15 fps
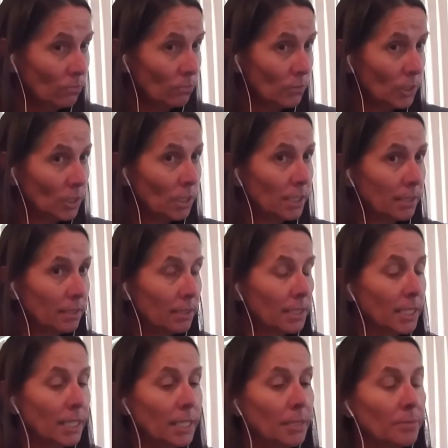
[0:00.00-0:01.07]
Let's
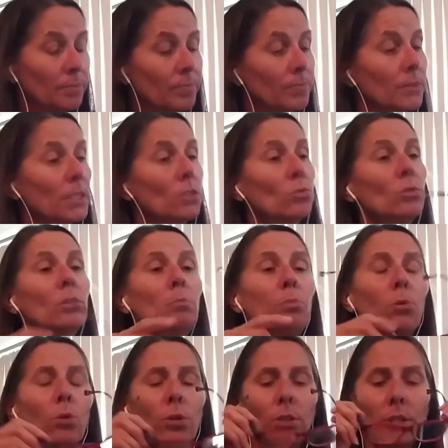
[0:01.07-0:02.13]
see. It's really
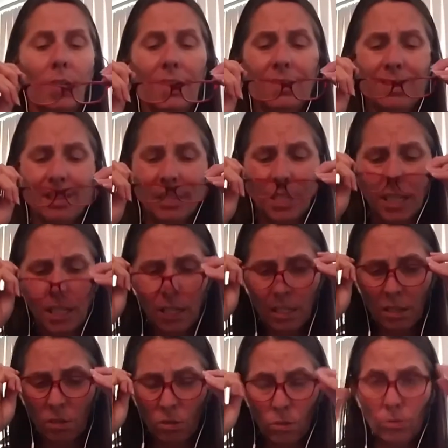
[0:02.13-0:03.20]
important, I think,
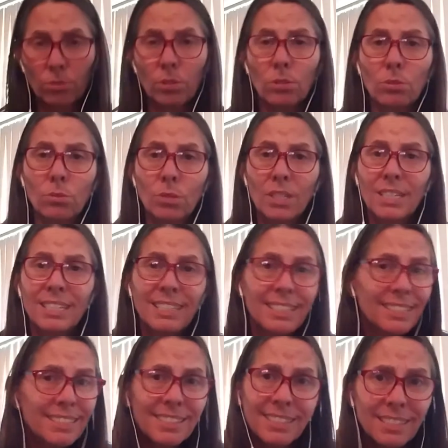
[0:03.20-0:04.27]
also
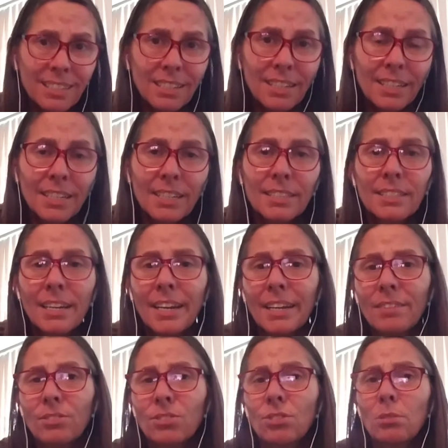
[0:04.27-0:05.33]
to
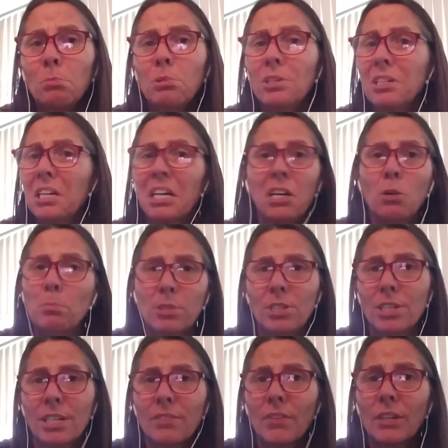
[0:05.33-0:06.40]
have somebody helping you.
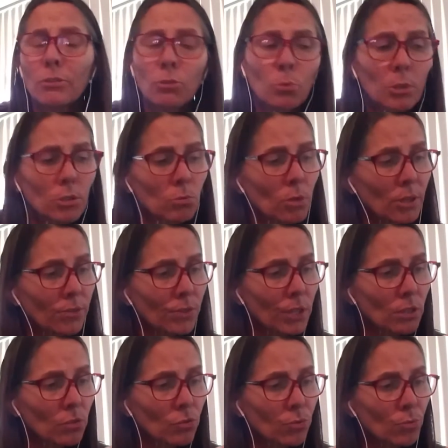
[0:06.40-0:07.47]
That's the reason why I think
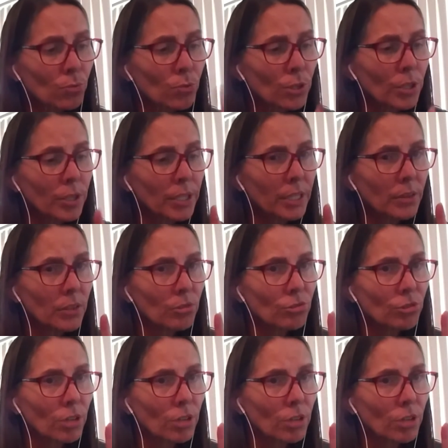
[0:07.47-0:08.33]
it's really this